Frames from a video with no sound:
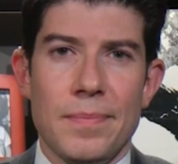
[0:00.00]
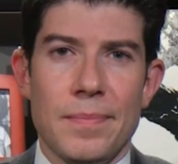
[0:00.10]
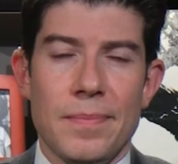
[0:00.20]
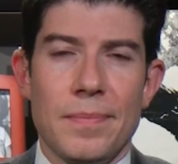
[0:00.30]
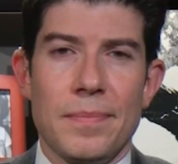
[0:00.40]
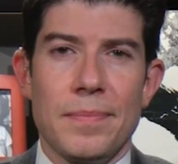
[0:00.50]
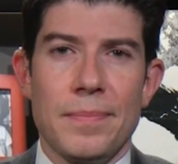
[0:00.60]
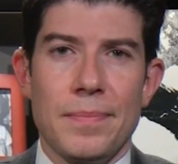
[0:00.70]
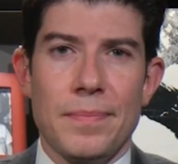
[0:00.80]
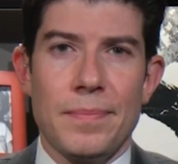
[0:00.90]

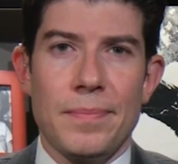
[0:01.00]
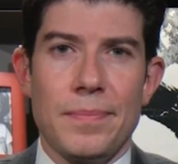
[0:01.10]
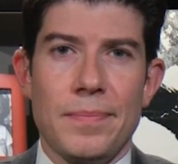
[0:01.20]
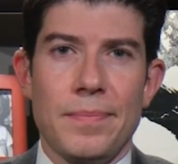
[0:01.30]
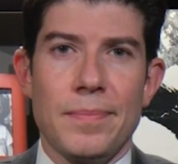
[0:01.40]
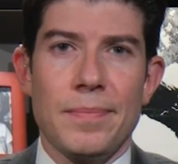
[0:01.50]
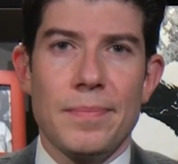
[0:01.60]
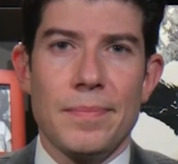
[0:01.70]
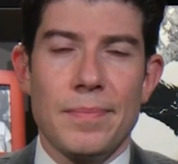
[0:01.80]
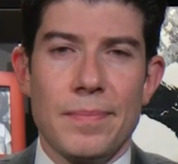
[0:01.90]

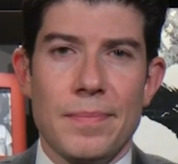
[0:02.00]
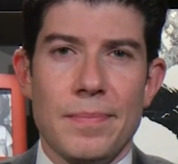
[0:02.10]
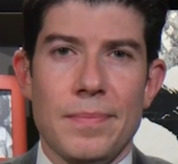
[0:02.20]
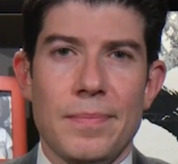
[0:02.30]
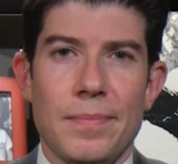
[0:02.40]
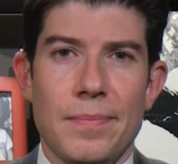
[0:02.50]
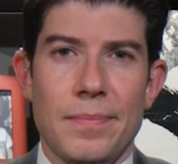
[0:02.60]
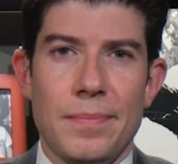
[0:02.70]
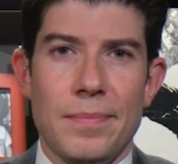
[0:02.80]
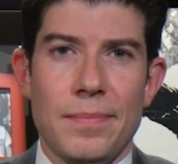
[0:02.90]

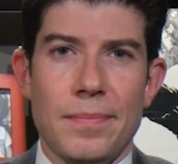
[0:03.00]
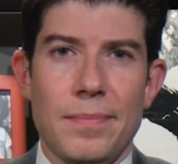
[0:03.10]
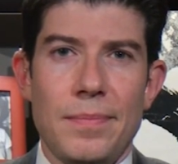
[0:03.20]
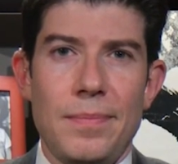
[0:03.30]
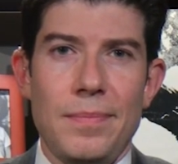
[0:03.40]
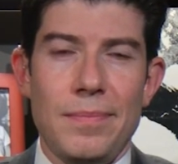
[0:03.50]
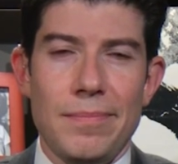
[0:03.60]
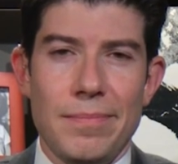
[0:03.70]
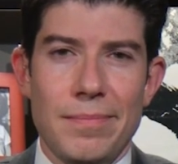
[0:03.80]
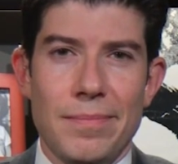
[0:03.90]

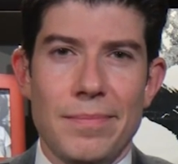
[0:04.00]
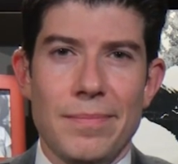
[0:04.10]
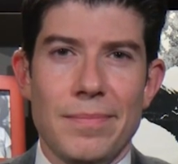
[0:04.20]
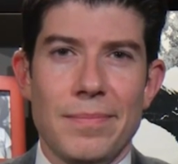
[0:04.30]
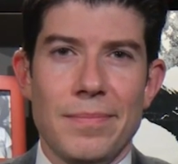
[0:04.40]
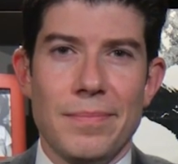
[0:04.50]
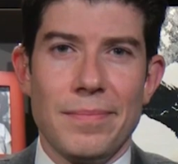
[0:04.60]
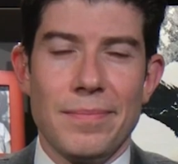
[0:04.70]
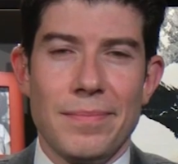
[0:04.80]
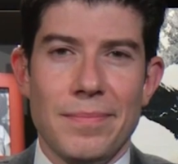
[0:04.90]
This person isn't speaking.